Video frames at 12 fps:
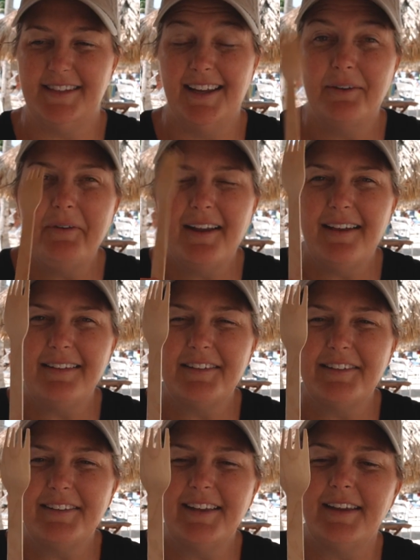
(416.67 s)
And we got
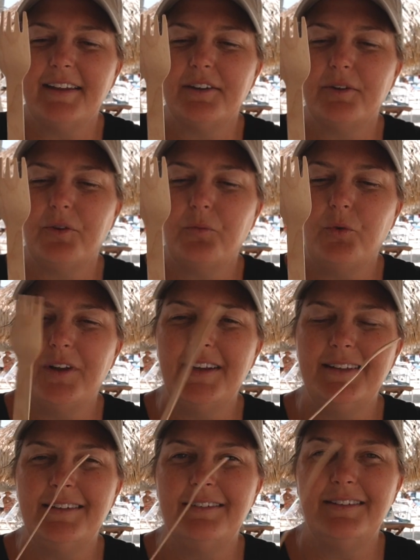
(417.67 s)
little like
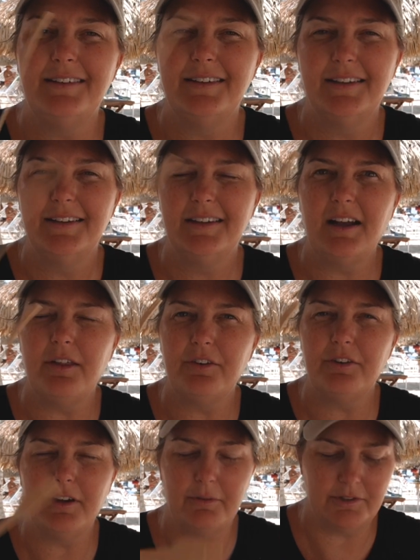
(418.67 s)
wooden
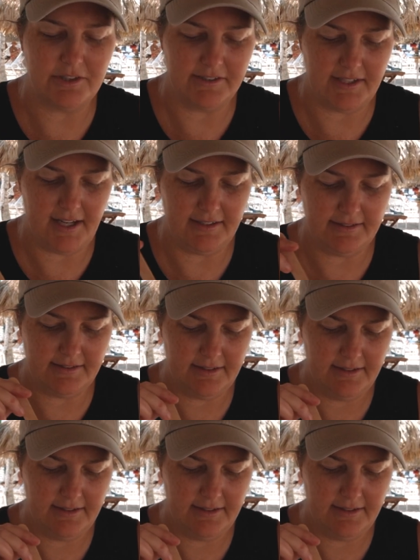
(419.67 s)
cutlery, which is nice.